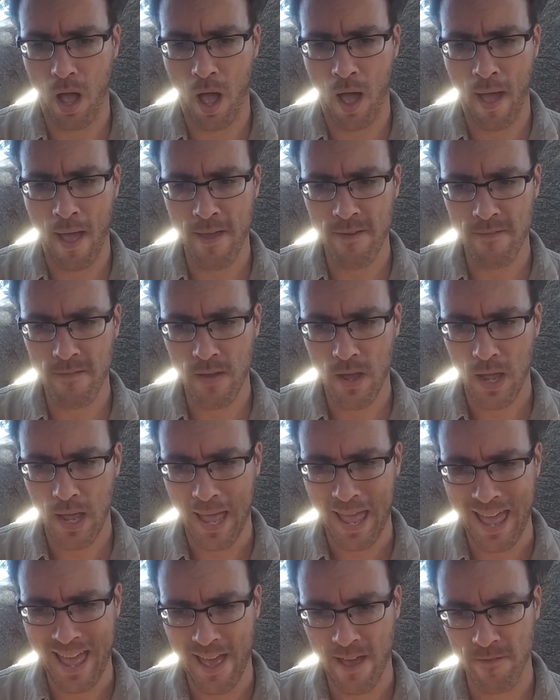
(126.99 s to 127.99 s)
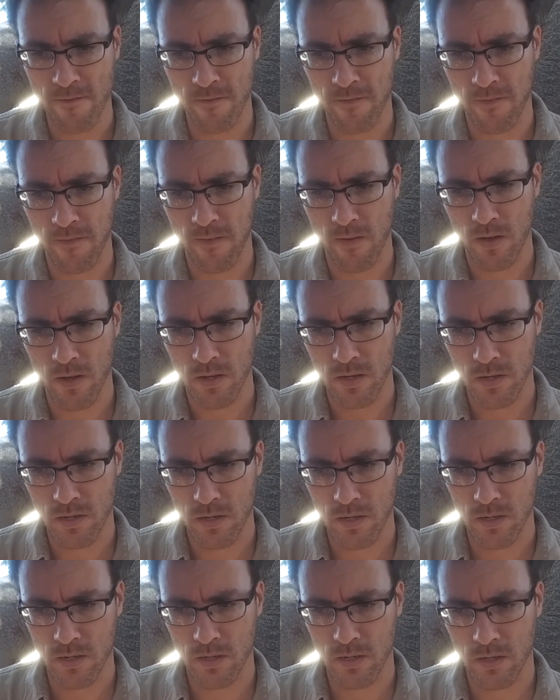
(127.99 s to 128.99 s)
I have
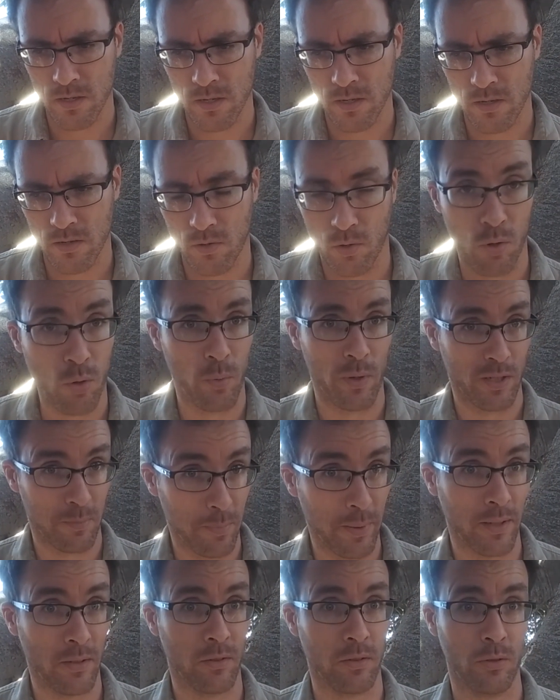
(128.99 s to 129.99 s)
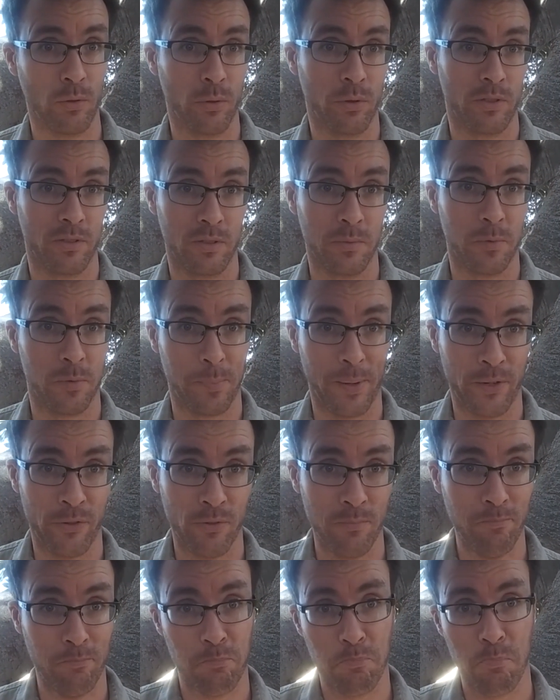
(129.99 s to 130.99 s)
always been on the autism
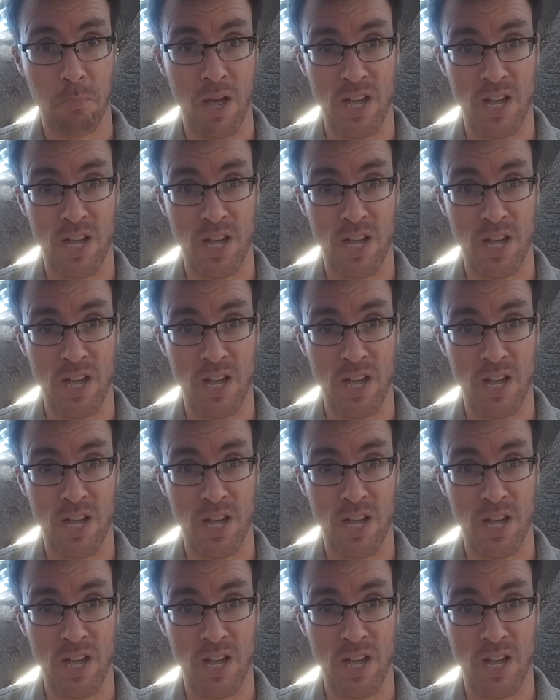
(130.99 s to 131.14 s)
spectrum.